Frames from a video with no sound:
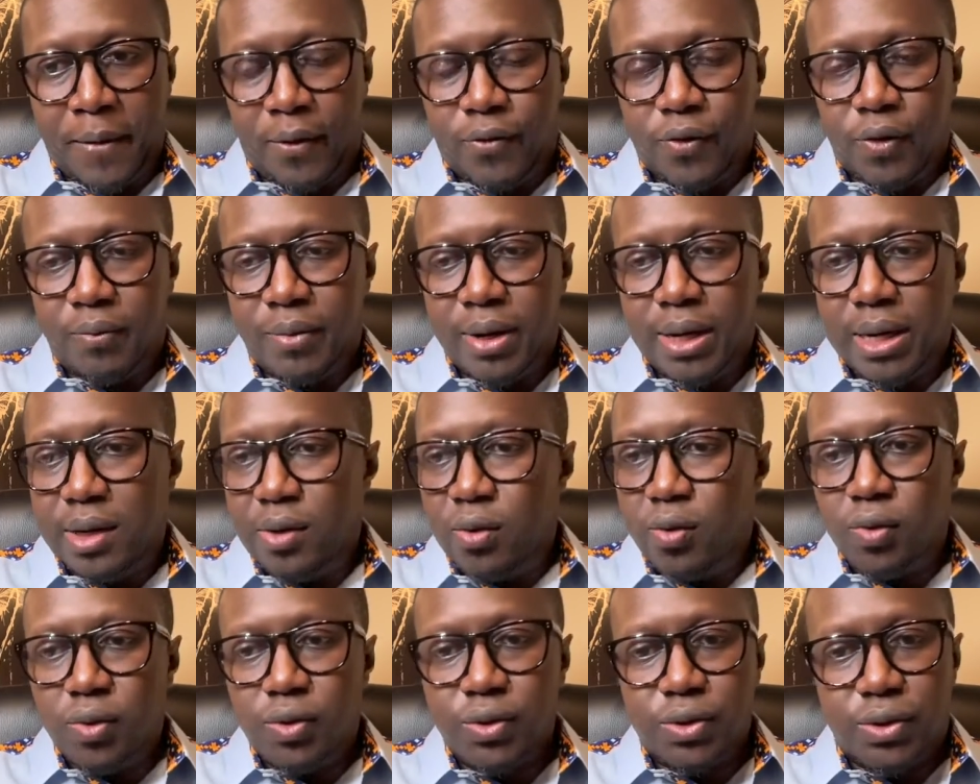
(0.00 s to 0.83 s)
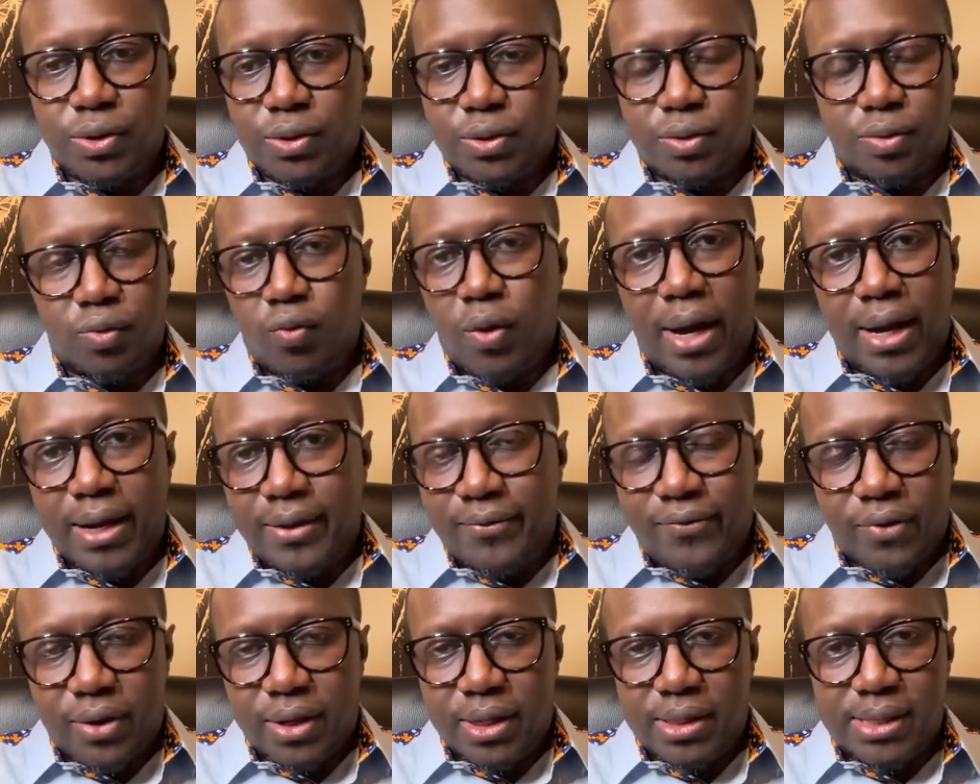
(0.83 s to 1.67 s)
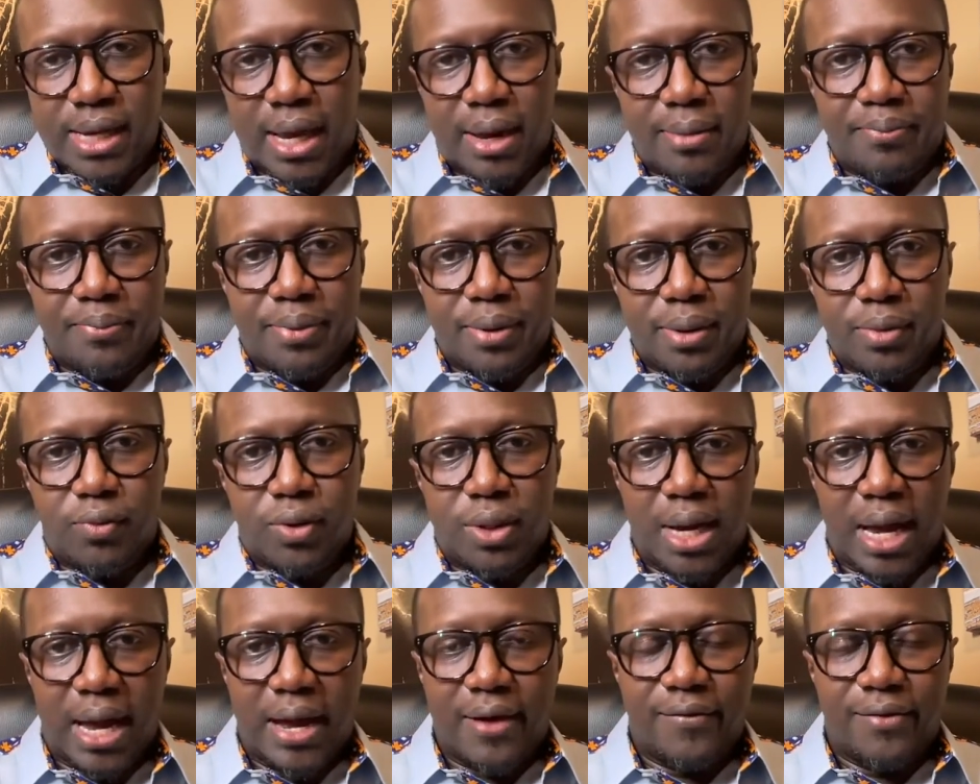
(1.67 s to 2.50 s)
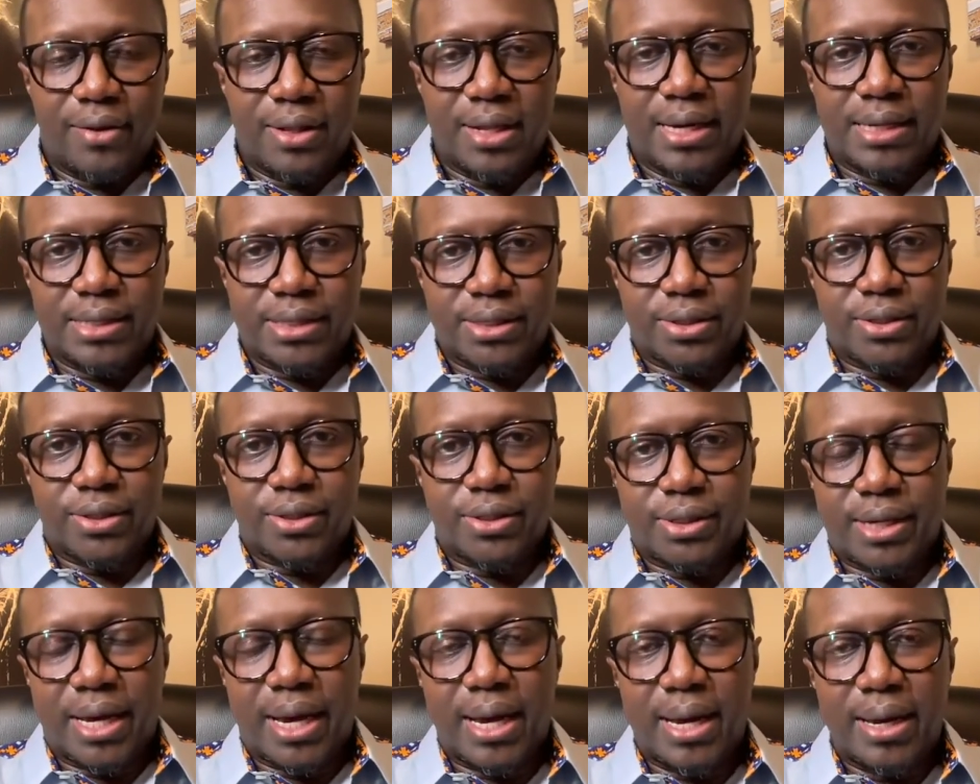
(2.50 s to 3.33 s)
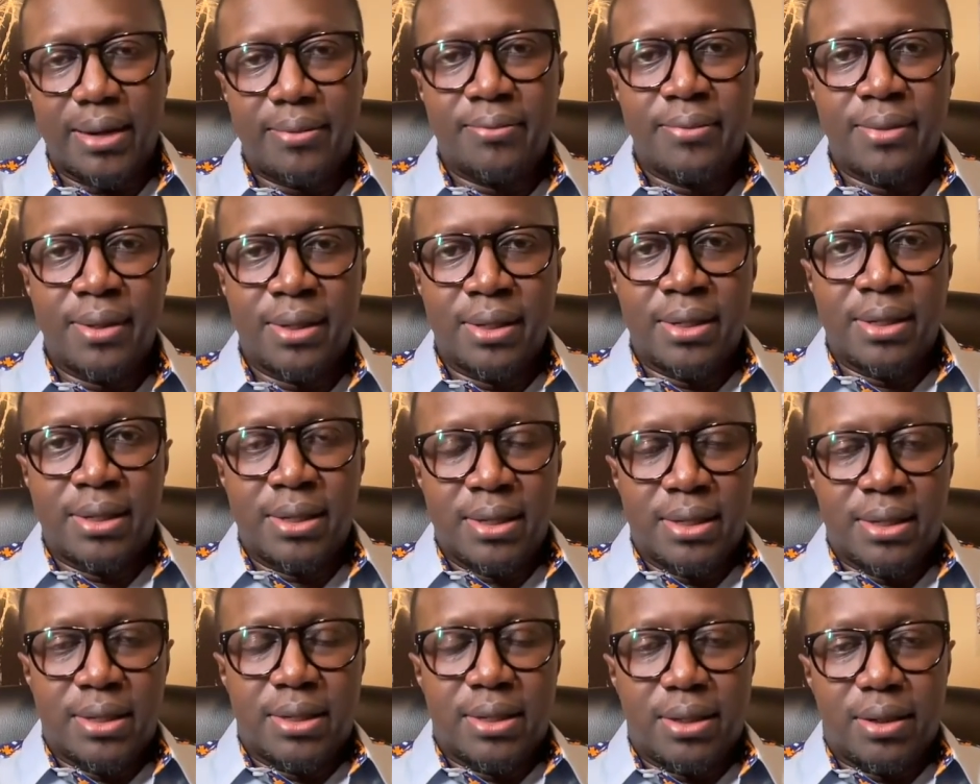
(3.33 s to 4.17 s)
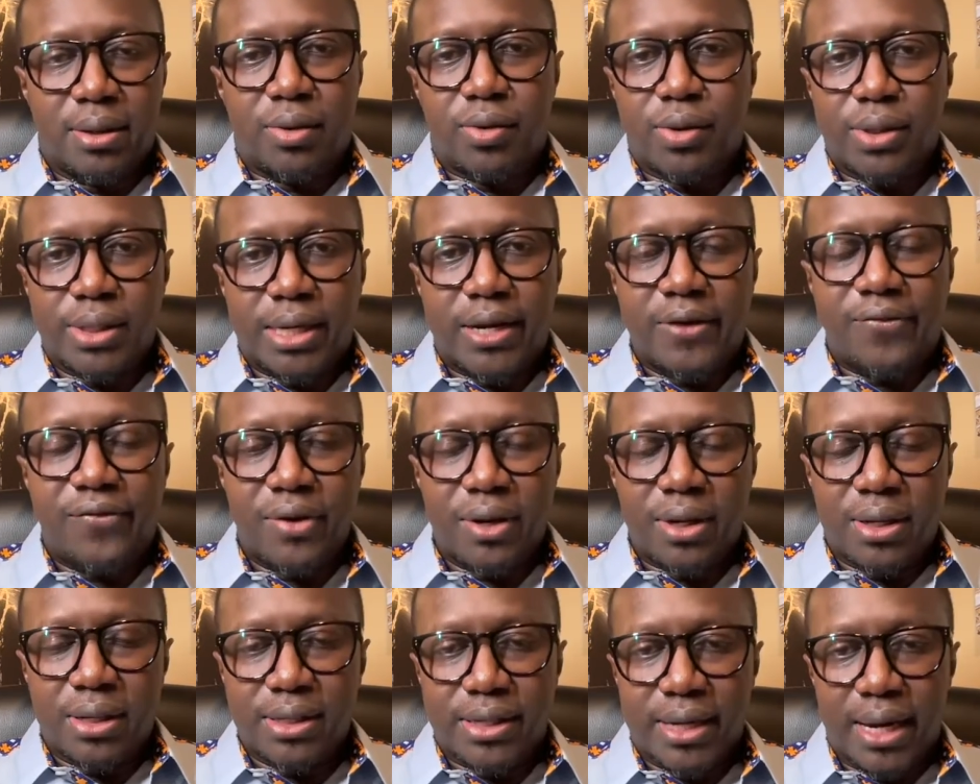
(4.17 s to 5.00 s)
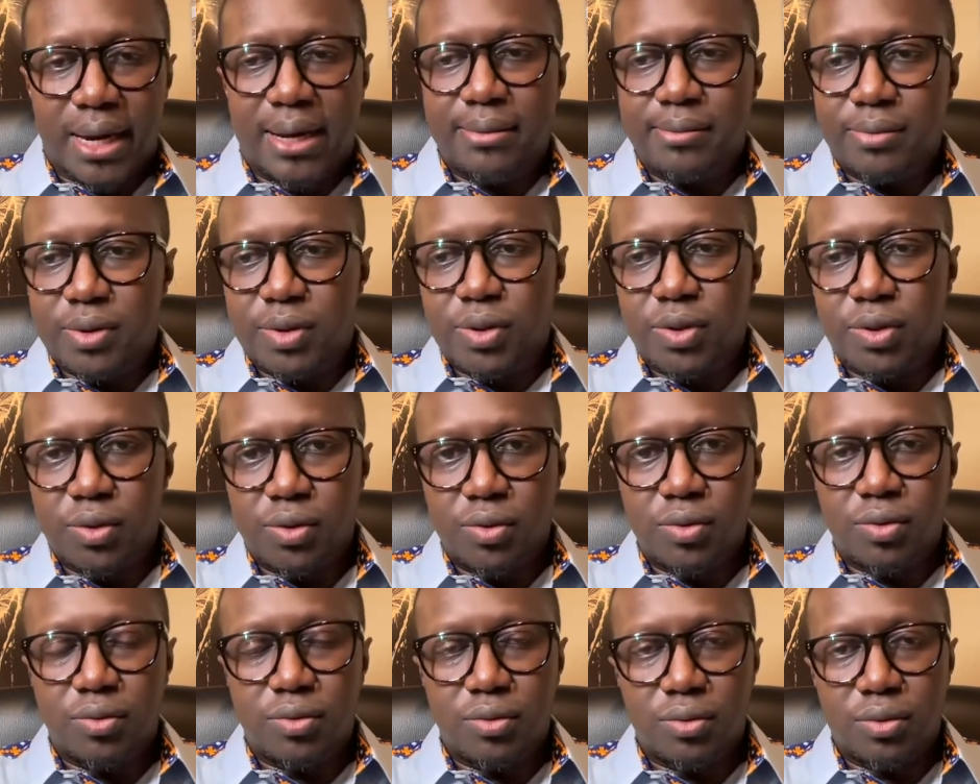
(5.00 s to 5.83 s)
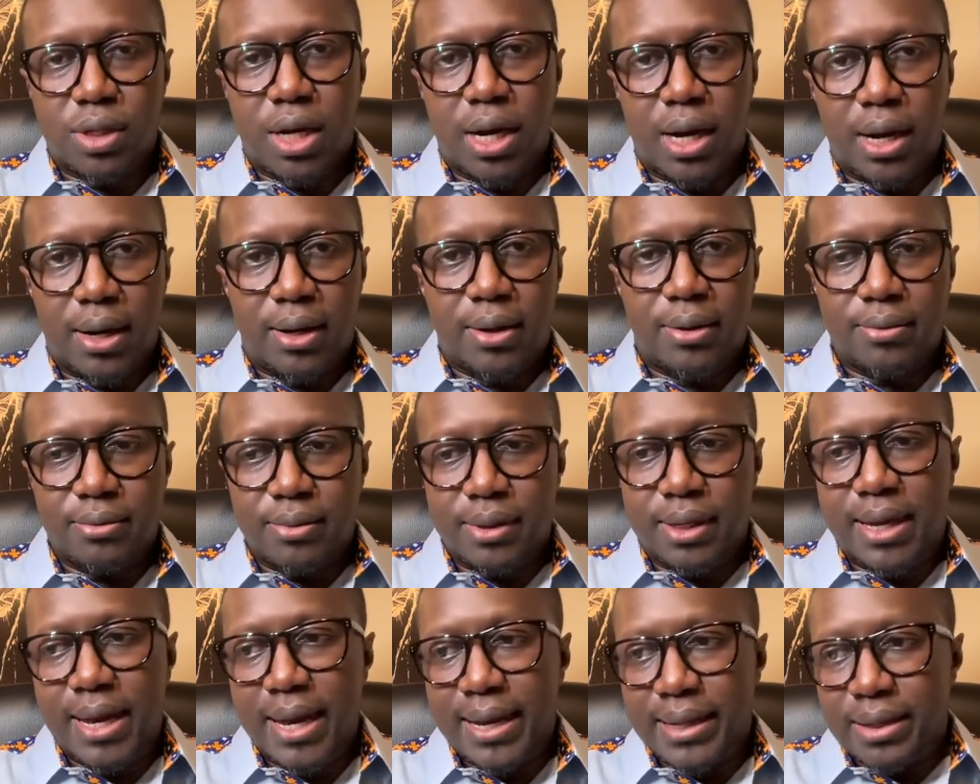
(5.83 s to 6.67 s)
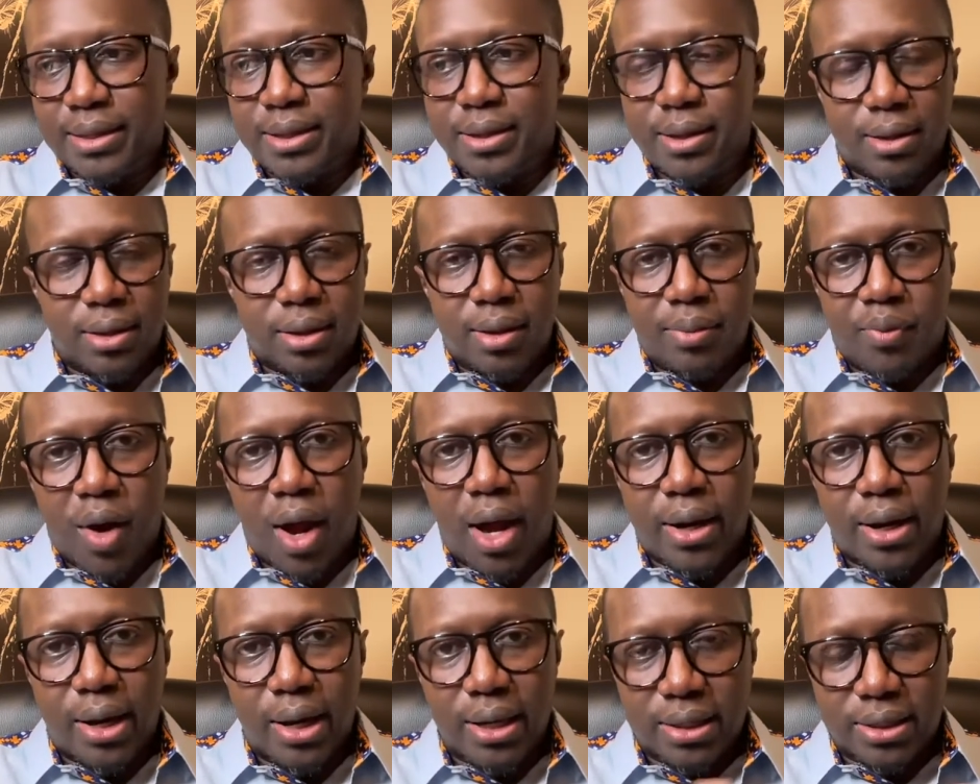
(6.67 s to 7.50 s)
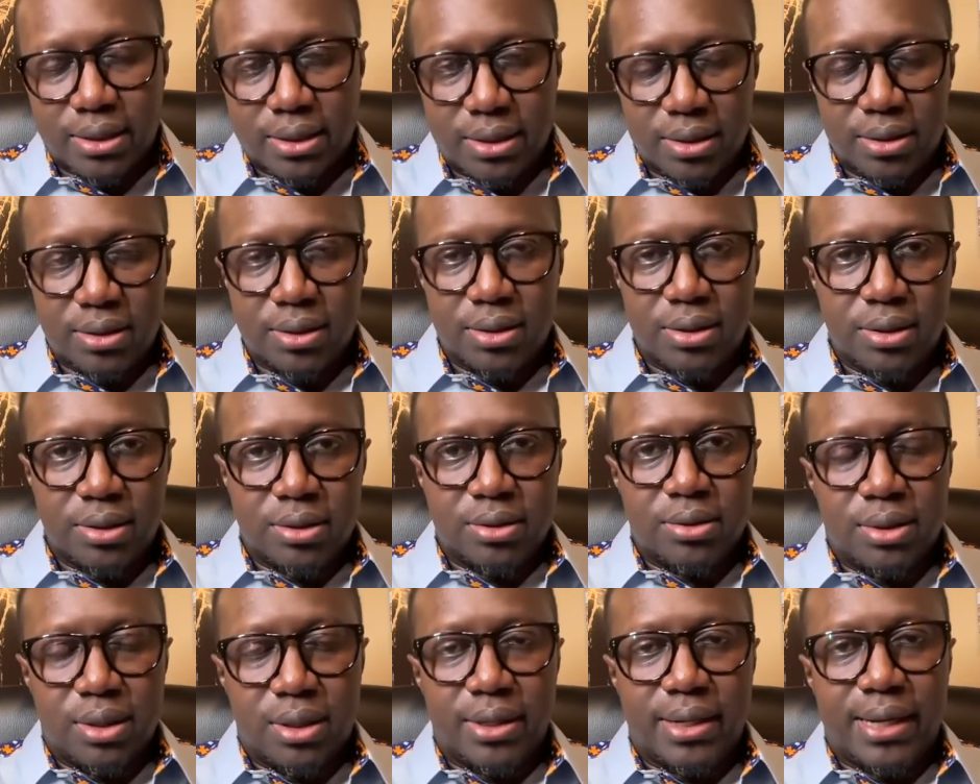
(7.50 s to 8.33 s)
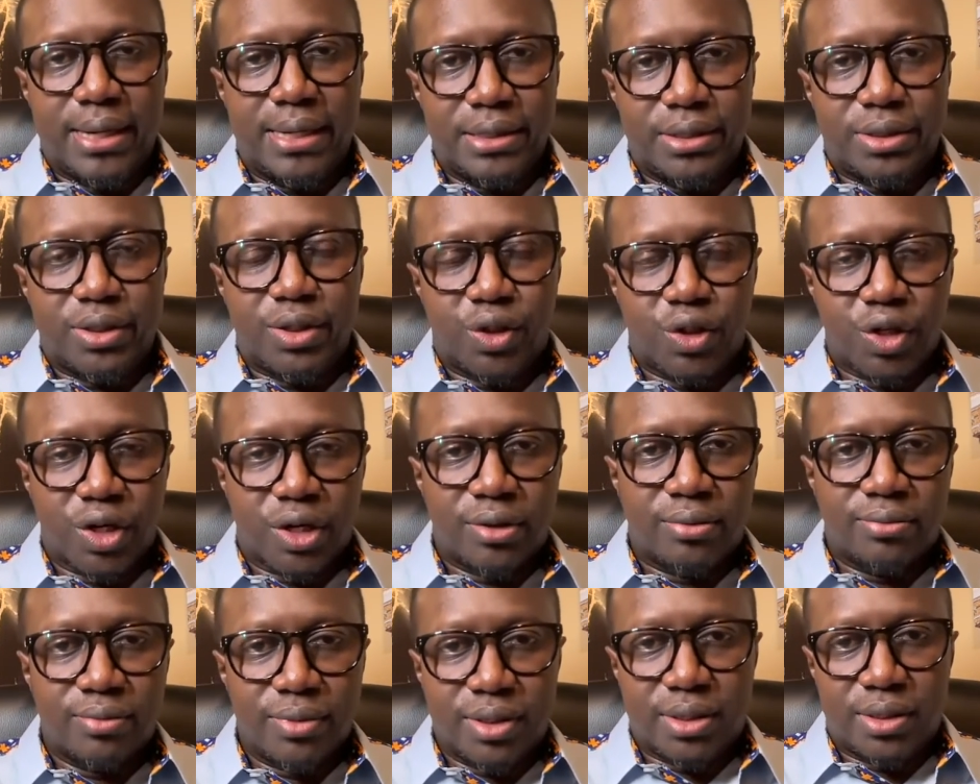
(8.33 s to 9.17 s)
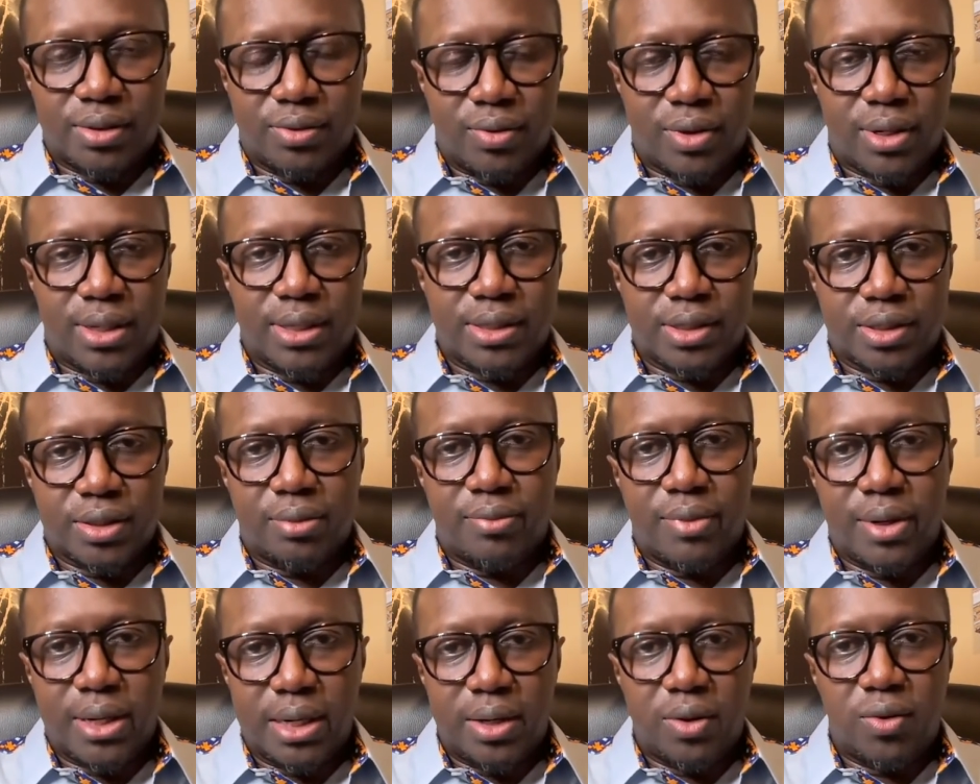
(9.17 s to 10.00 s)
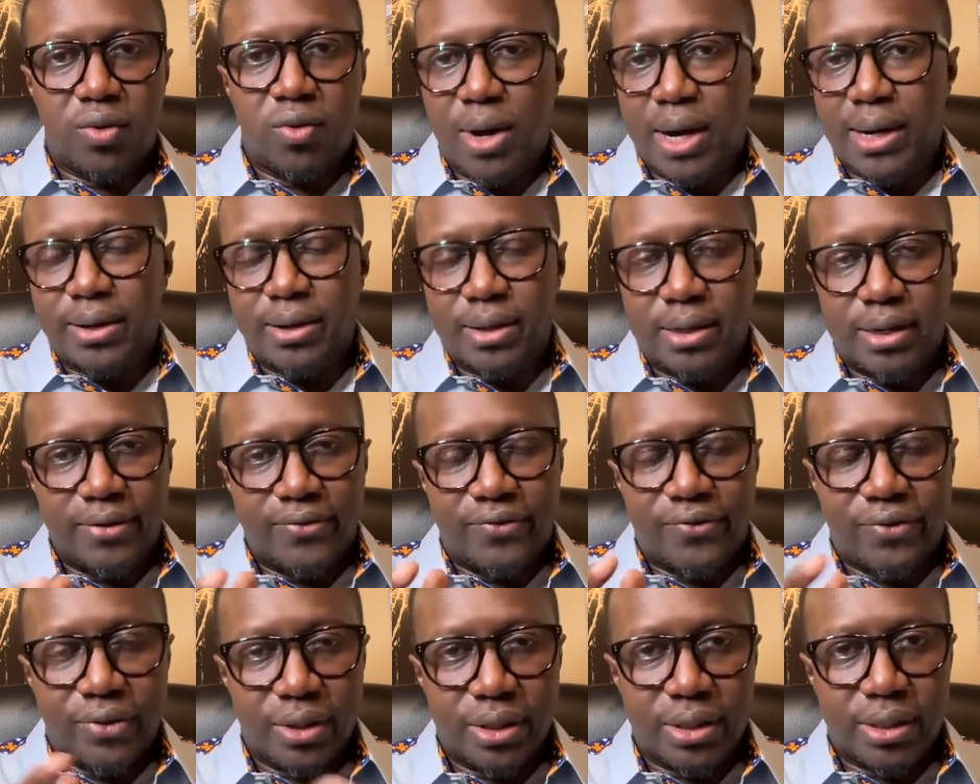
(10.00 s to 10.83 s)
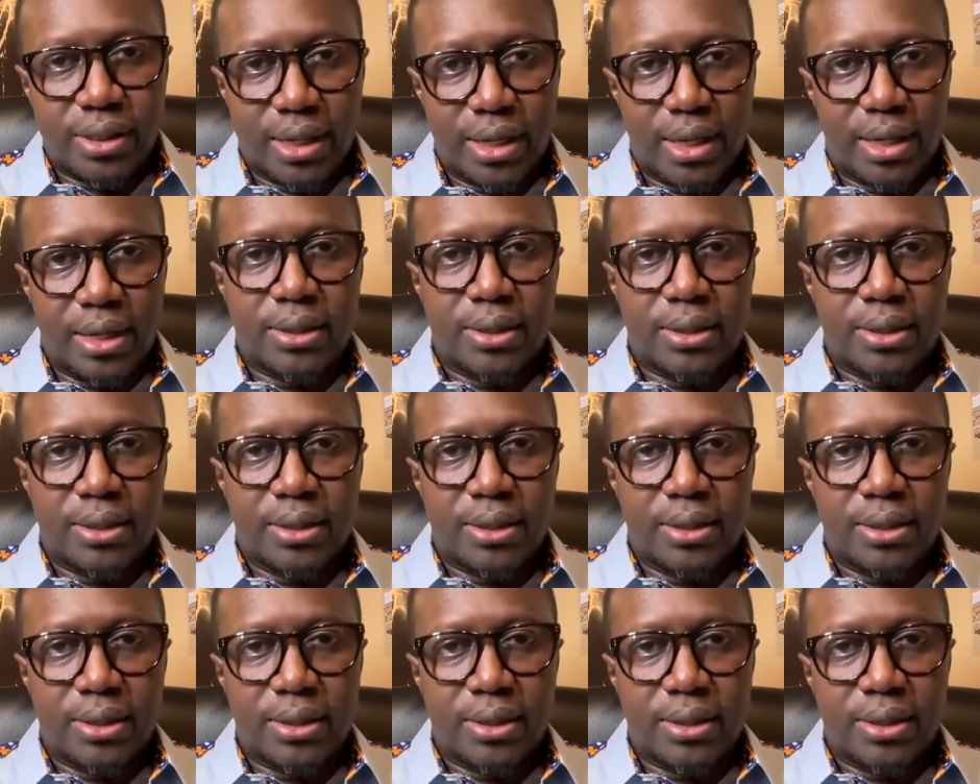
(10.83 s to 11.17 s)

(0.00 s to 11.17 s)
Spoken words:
somebody who's white, for example, would have a lesser time or difficult time to get the product against the germs, whereas somebody who had a different